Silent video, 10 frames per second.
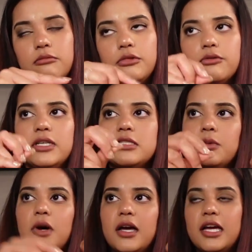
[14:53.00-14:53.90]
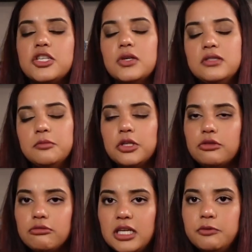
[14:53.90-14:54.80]
the reason why I chose number
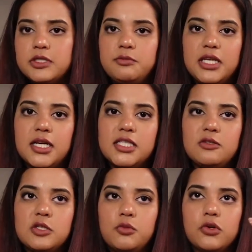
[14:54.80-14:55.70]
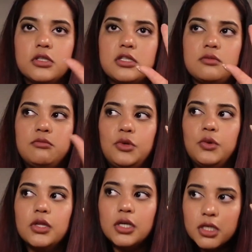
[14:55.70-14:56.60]
3 was because it was more
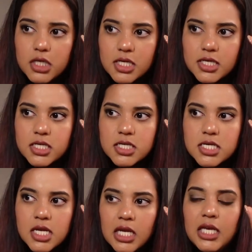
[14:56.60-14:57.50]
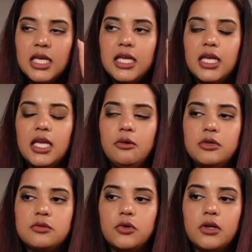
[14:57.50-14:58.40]
smoother. It
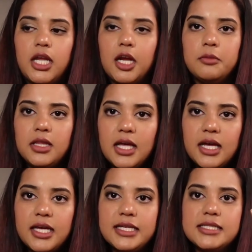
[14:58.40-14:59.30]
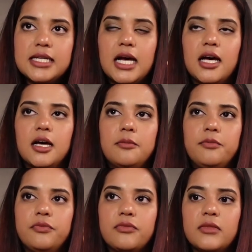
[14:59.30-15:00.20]
was more caramelized.
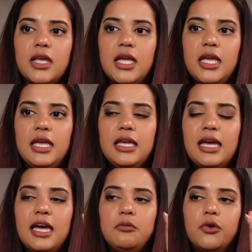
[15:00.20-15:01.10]
It had